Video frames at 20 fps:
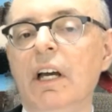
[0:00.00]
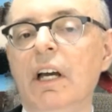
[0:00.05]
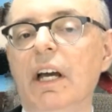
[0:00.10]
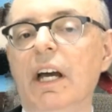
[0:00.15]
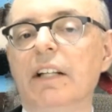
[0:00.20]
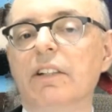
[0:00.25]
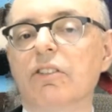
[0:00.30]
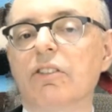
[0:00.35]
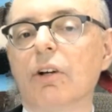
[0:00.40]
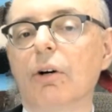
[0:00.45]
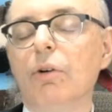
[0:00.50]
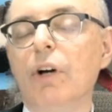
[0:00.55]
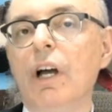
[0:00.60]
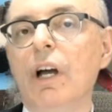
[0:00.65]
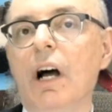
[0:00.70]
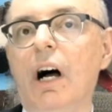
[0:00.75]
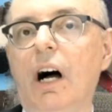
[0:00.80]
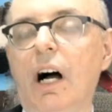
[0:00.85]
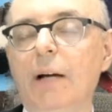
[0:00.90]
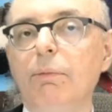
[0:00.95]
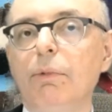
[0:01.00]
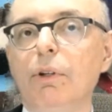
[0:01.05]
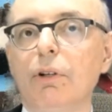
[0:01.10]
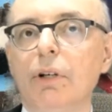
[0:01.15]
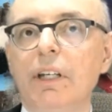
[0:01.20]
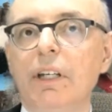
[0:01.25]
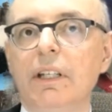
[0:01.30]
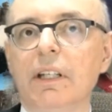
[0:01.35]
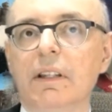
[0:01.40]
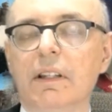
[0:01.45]
And so I'm
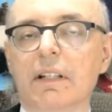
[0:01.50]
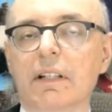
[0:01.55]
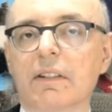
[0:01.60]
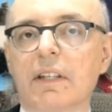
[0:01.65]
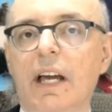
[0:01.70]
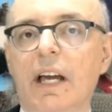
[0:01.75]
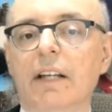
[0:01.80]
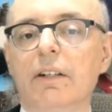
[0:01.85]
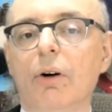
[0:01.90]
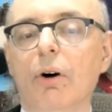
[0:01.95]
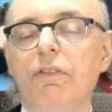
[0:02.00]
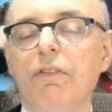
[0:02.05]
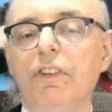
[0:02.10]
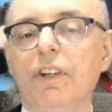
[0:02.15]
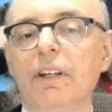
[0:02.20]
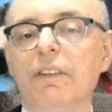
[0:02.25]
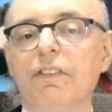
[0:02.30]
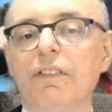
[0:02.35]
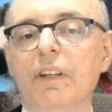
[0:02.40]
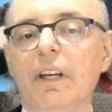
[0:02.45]
looking at this, and hopefully,